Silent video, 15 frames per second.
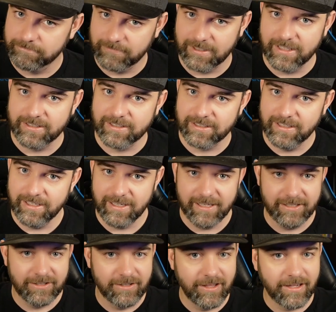let's get
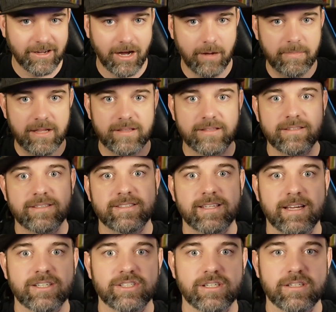into the comment
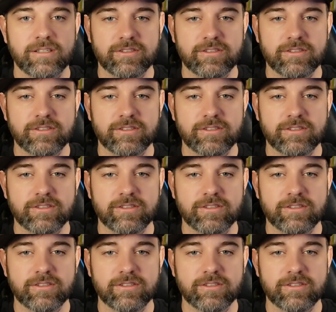section.